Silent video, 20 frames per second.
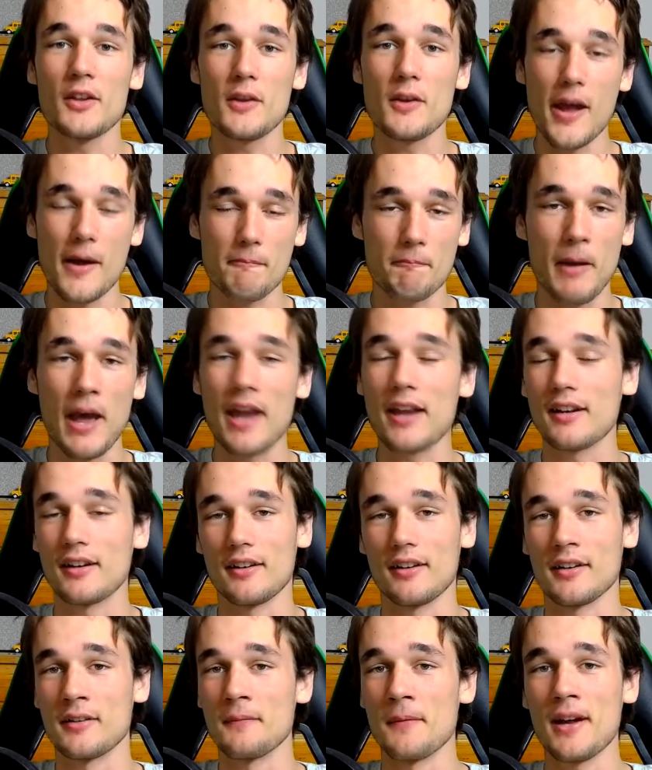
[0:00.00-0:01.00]
you get paid a
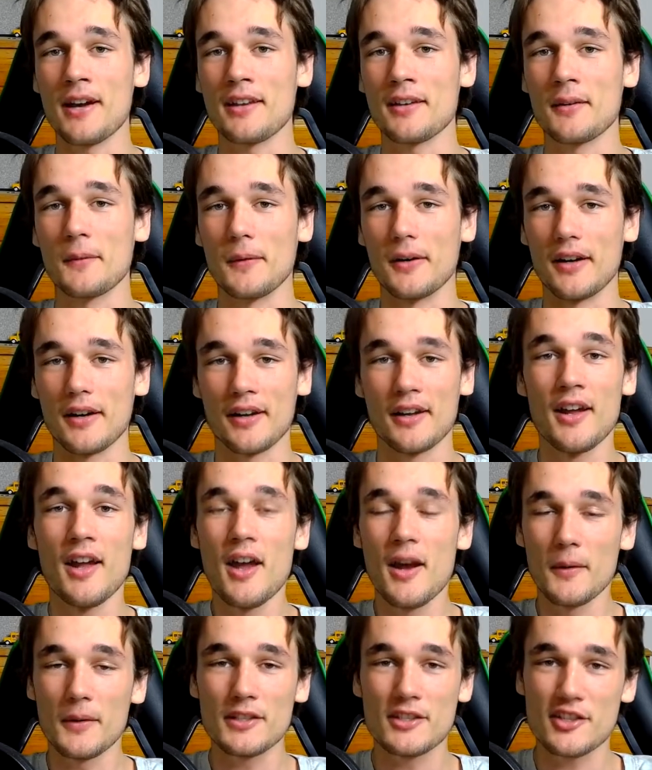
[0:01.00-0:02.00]
lot of money to work,
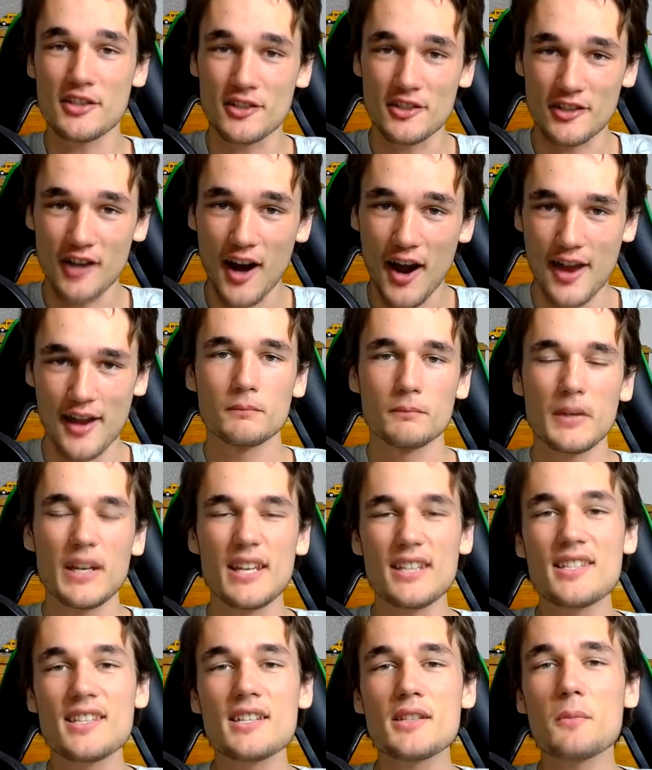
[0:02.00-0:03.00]
which is great. But
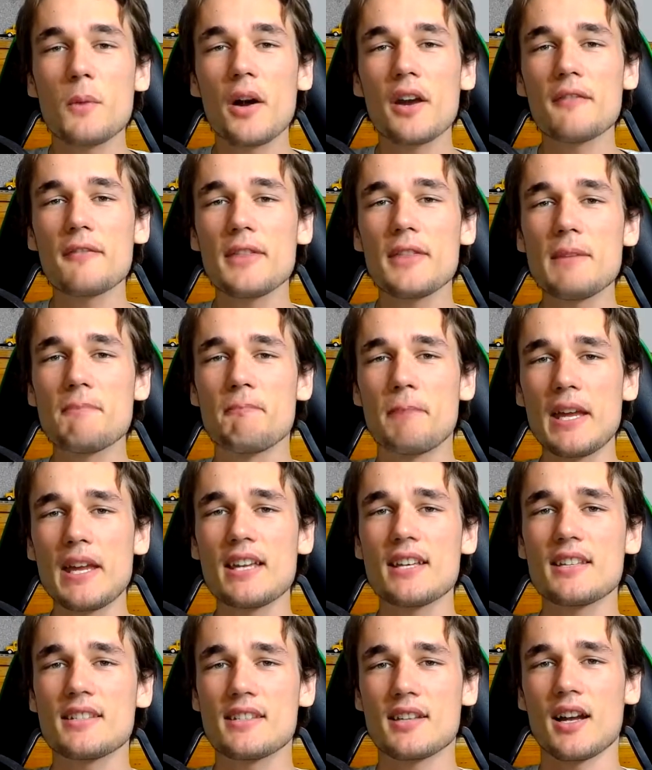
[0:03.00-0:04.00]
Easter's one of the
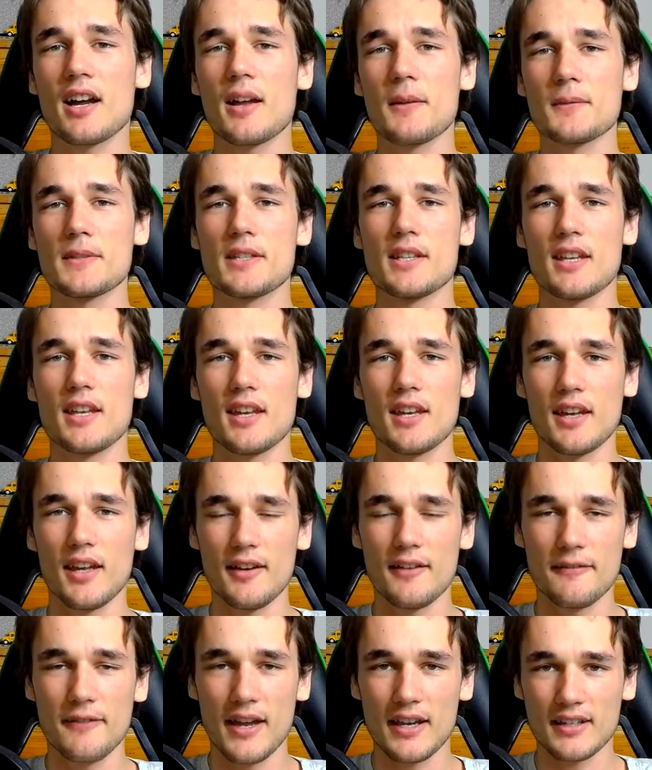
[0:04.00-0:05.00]
biggest times of the year.
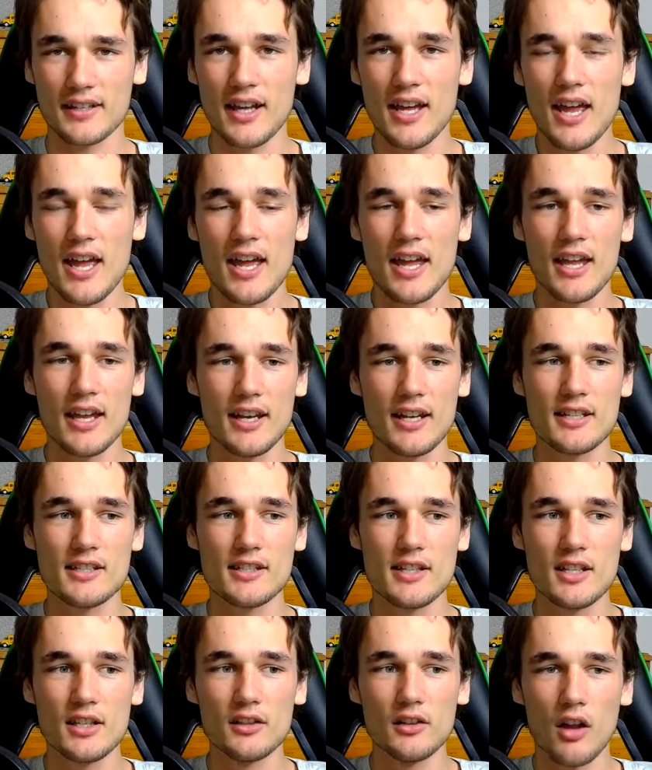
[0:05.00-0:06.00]
In fact, it is
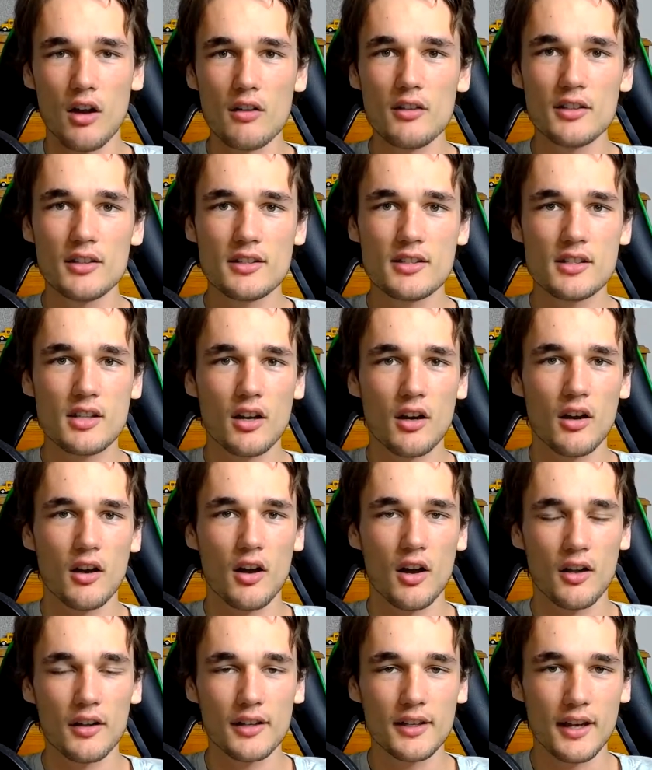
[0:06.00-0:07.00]
the longest
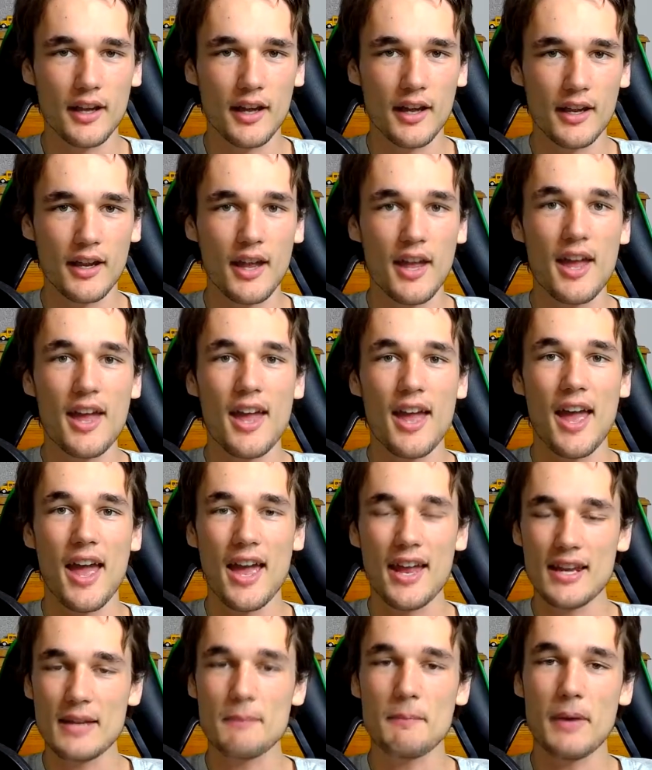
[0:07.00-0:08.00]
holiday
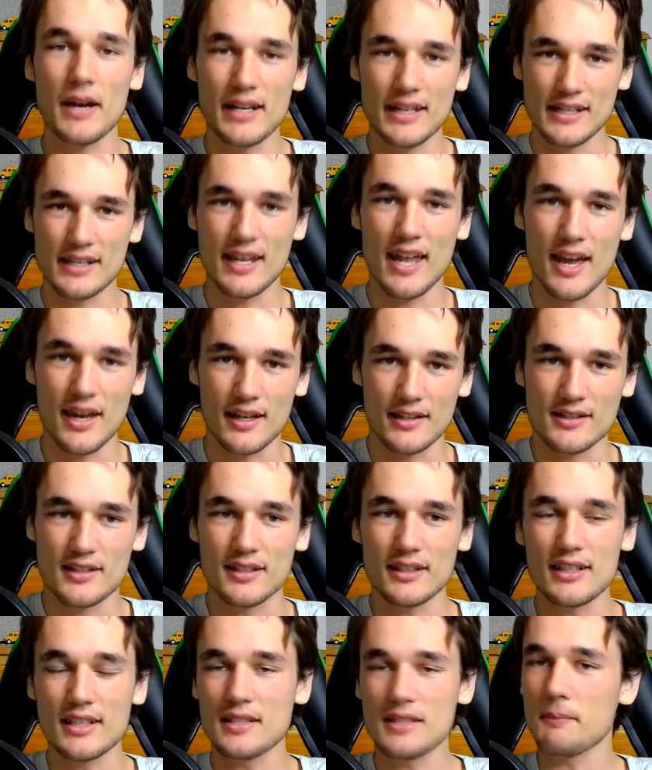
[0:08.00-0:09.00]
anybody gets,
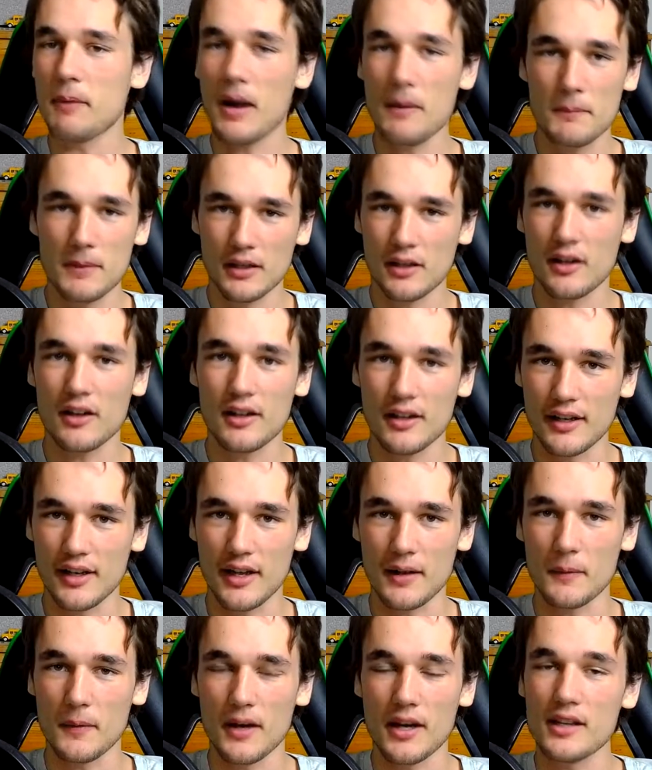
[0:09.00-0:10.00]
at least public
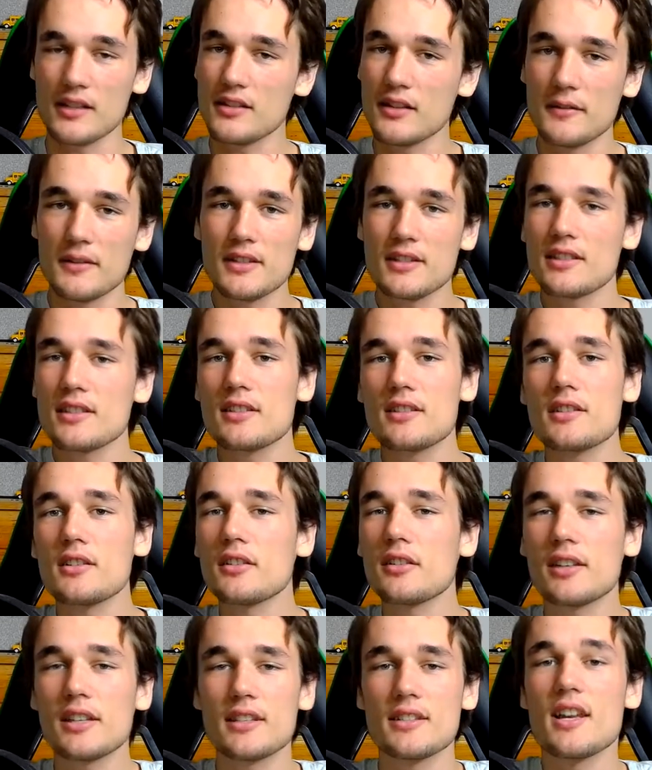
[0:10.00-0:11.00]
holiday wise. Obviously
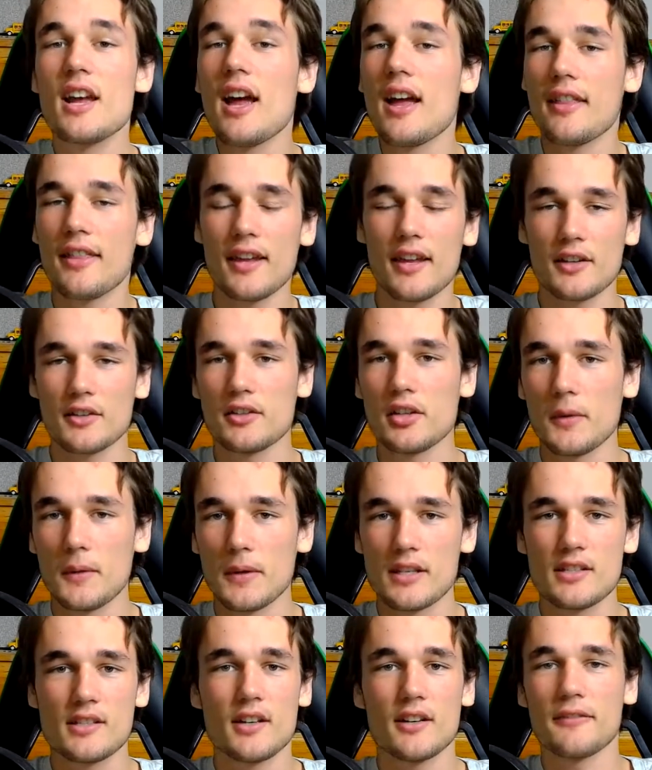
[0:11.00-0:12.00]
school kids, they get 2
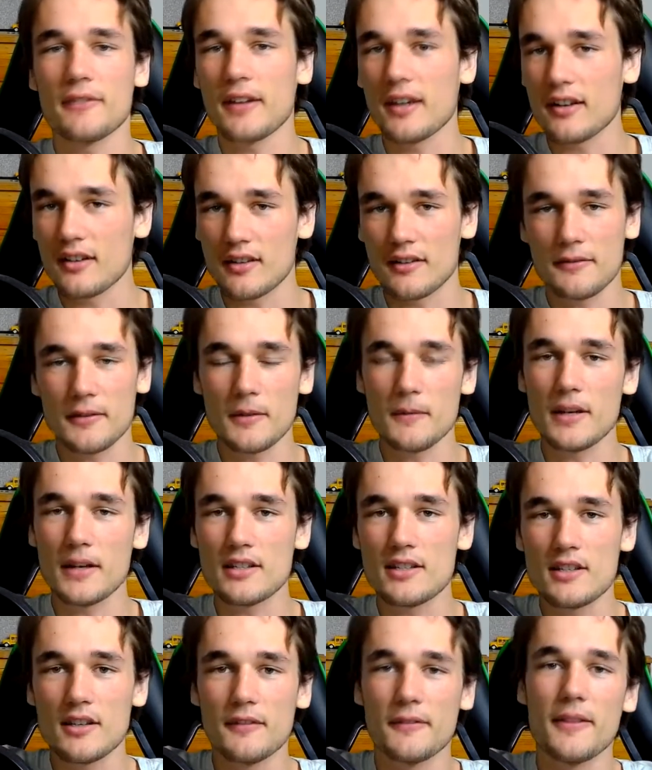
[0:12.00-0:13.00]
weeks off here and a few
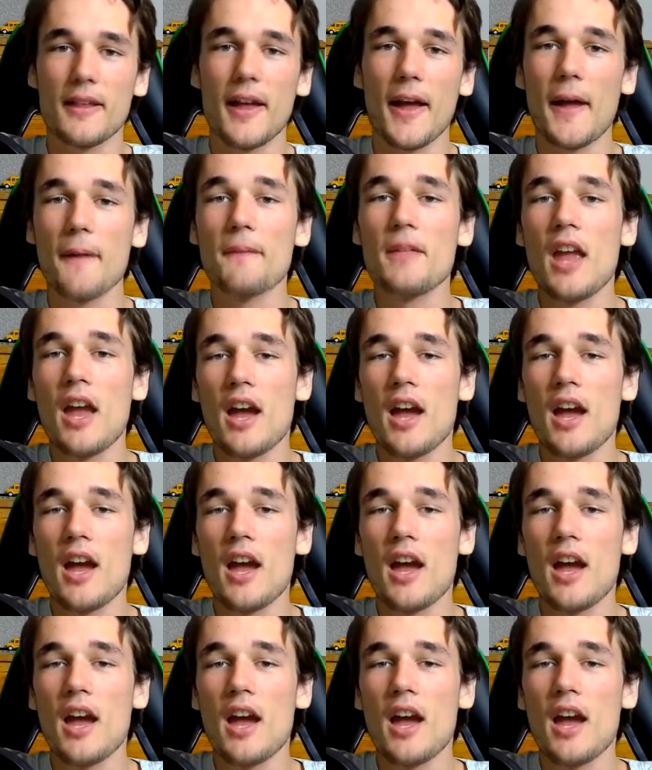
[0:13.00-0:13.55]
months off there,